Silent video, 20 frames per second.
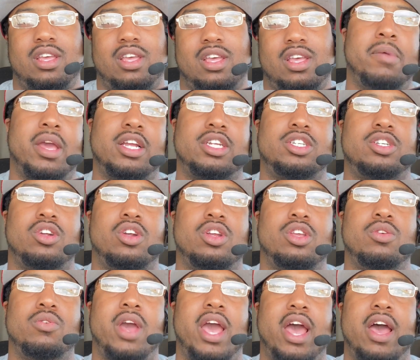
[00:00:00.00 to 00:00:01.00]
make sure
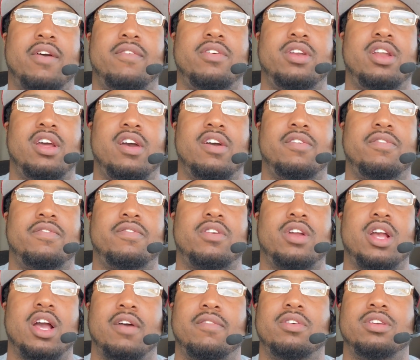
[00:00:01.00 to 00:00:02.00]
you have enough
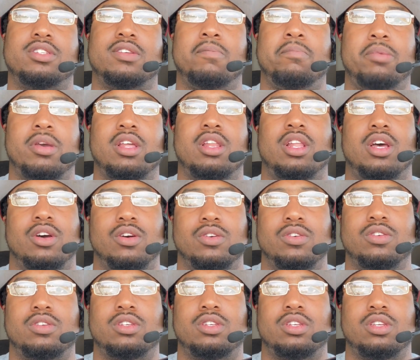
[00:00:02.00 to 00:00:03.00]
covers and
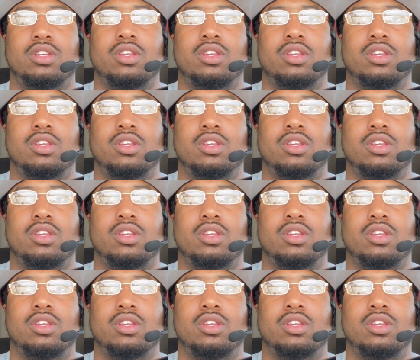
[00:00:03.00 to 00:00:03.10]
pillows.